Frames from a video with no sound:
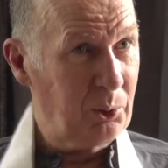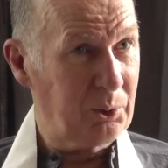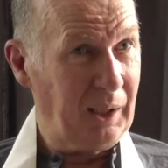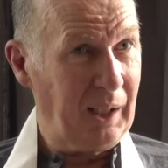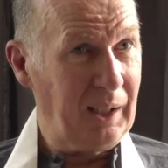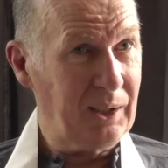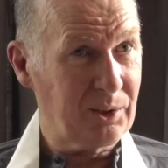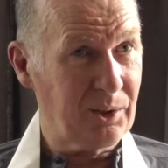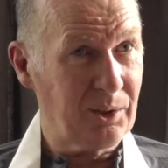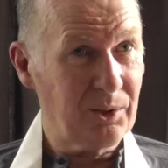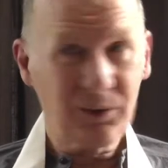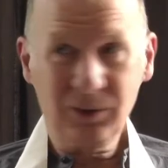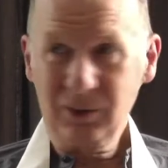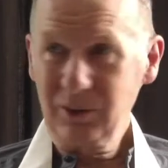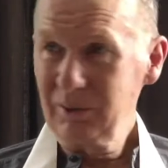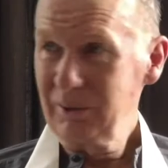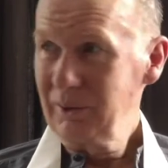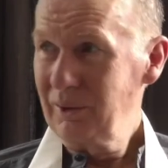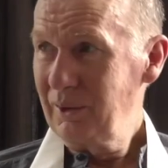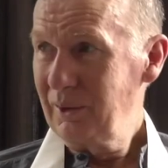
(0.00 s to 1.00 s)
old
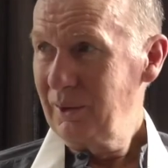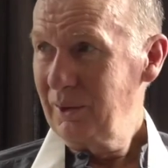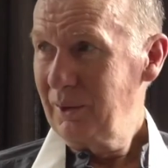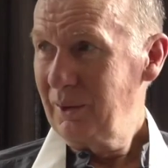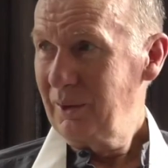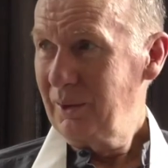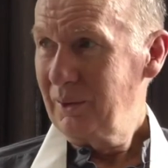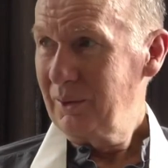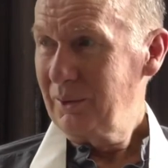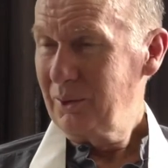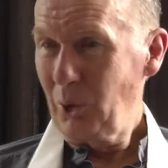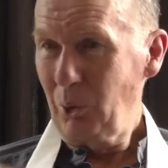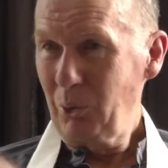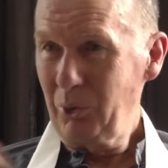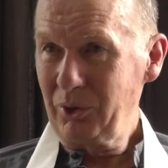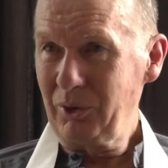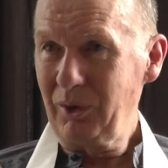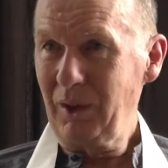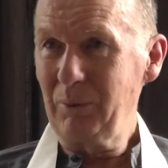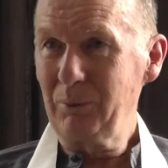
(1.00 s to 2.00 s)
not
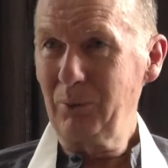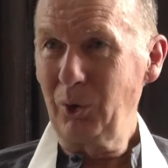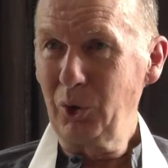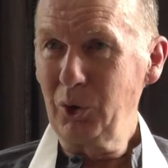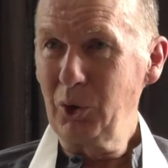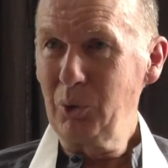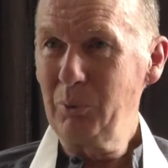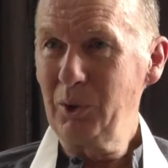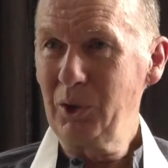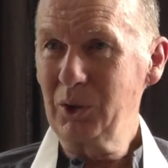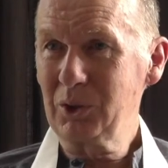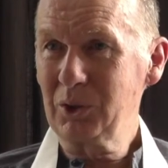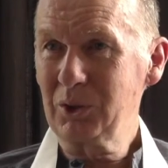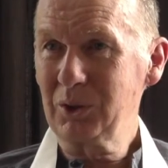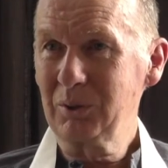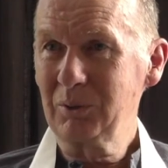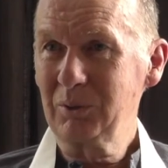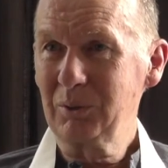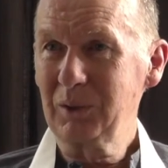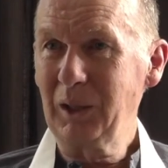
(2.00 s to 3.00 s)
with great
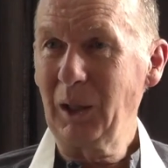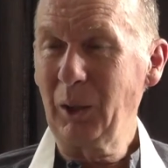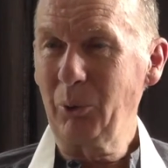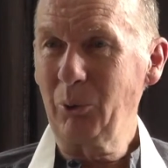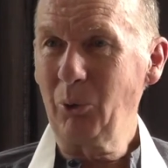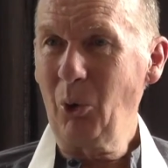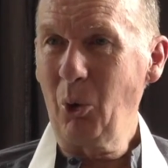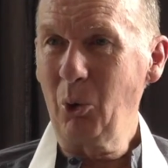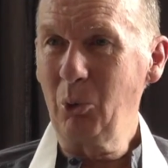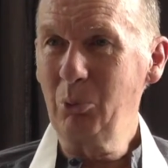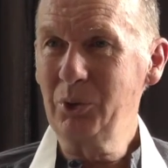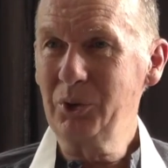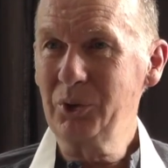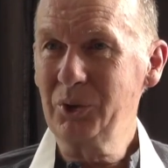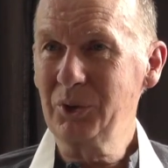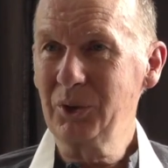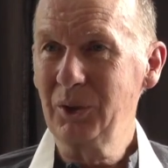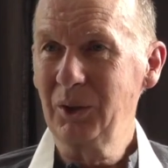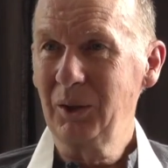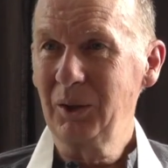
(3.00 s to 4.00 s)
voluminous yellow
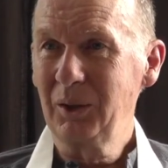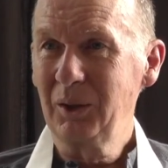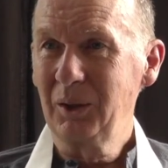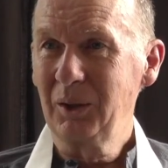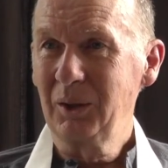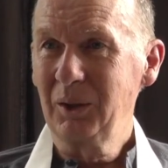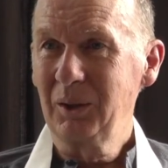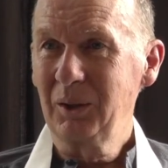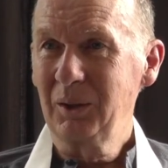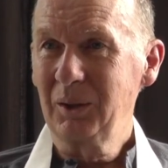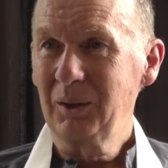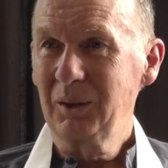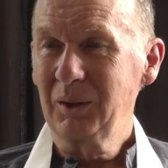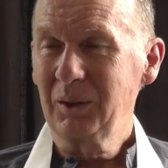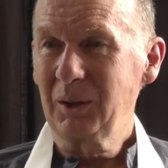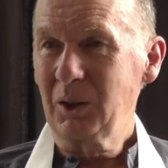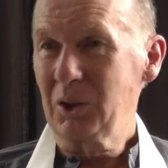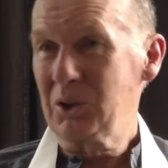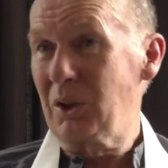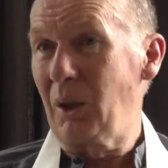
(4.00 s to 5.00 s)
robes,
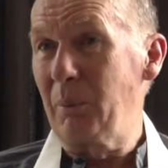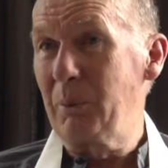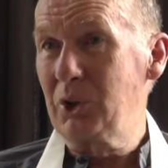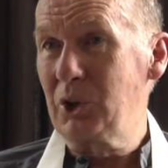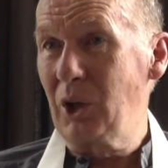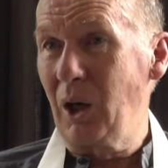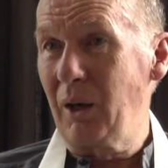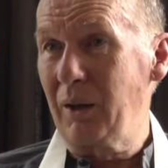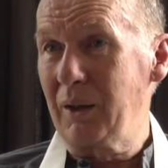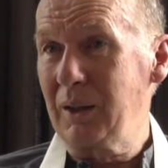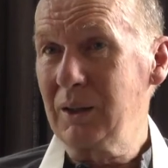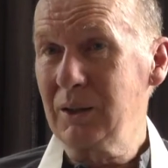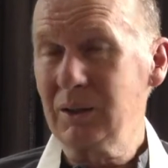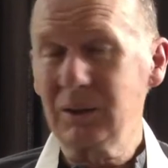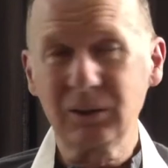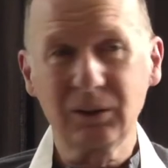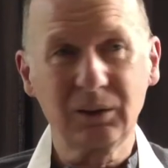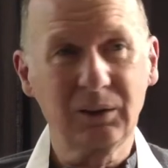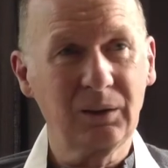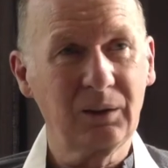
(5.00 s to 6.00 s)
as Dhammacharis,
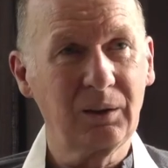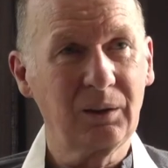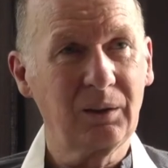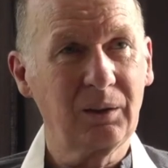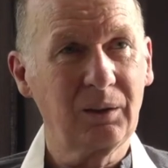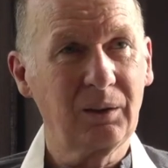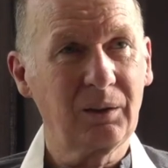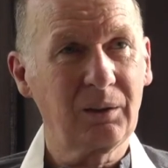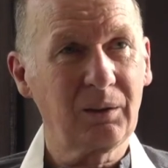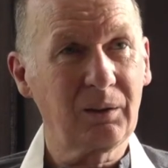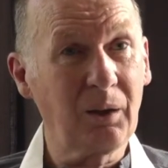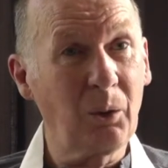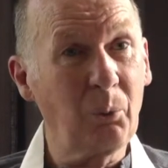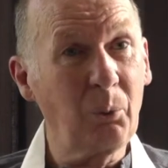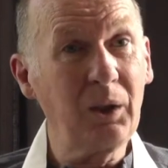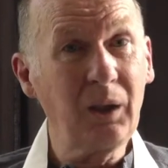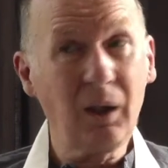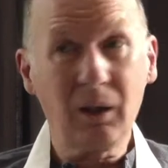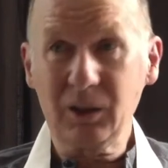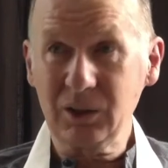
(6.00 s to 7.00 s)

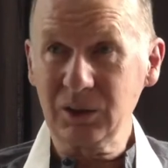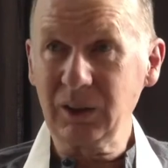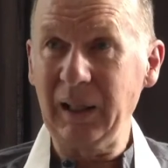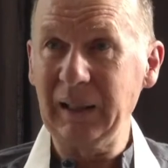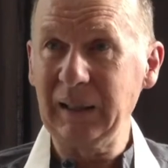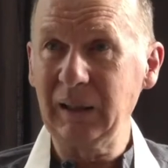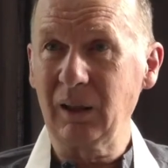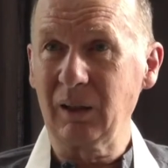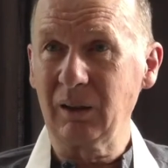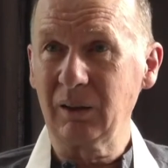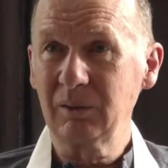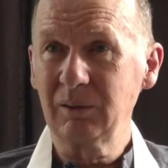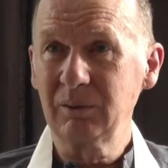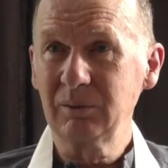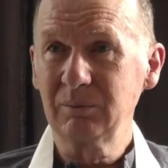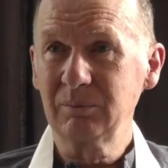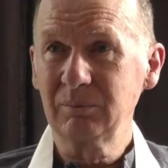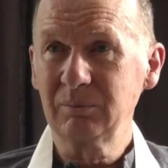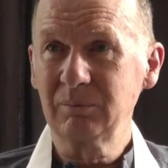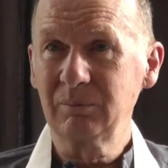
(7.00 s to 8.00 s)
that we are a sangha.
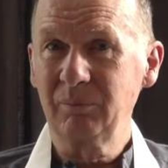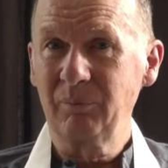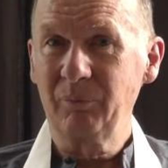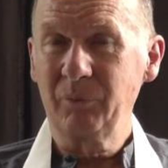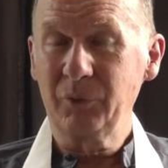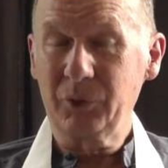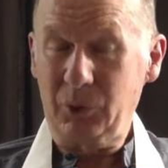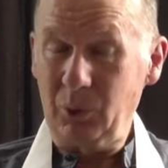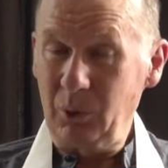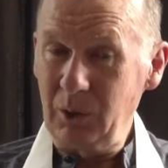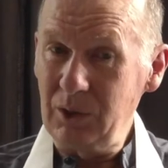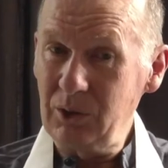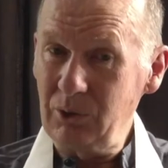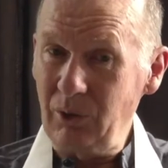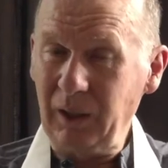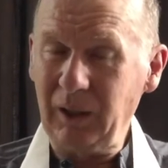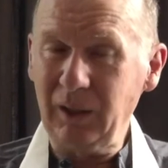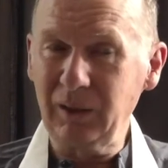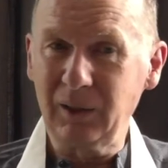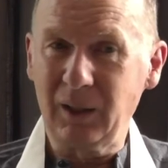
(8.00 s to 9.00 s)
So
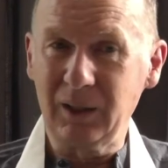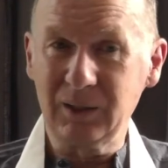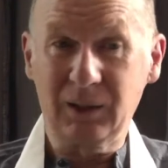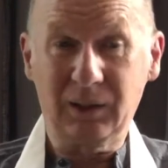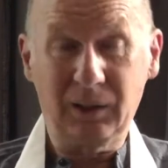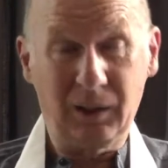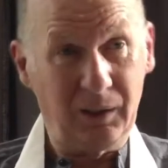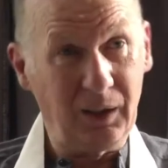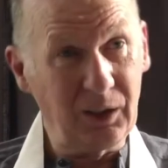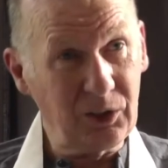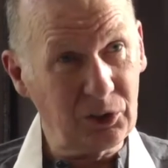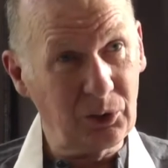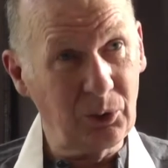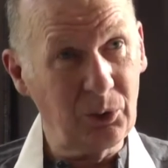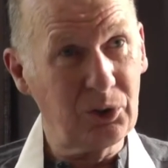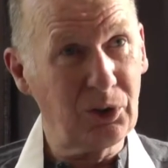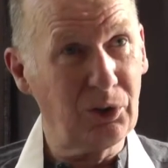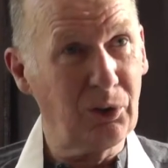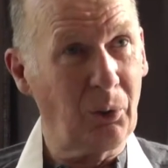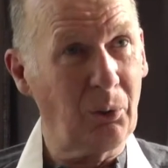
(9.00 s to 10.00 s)
he's recognizing that. That's
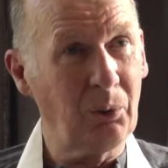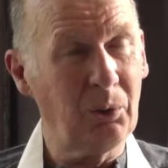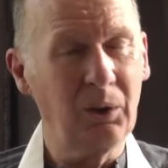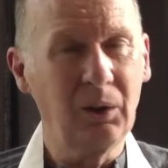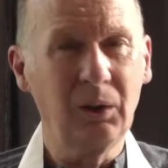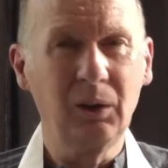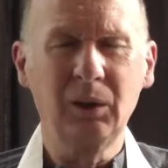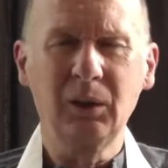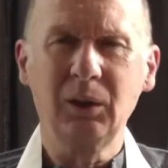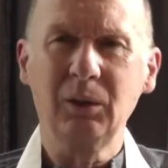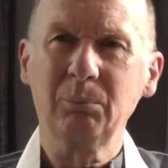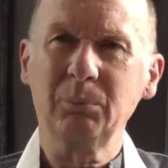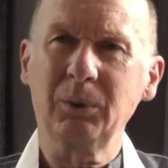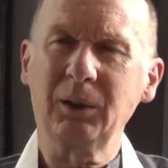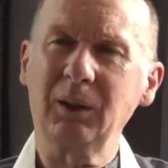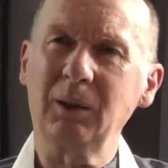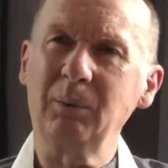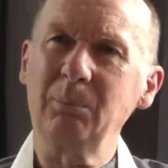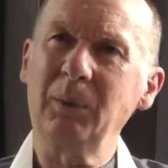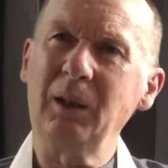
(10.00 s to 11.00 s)
good to know.
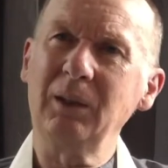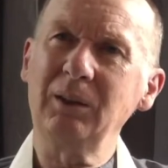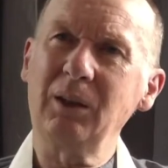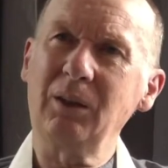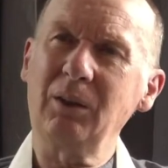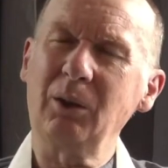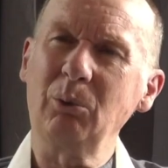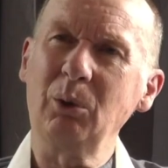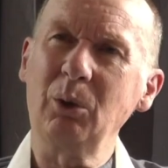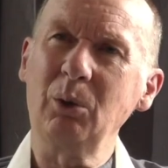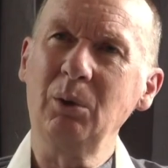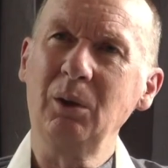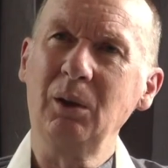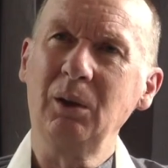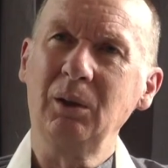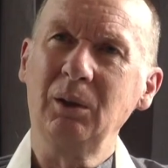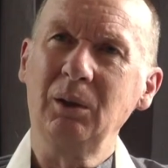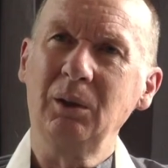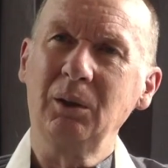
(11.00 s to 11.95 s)
But then Bhante thought, well,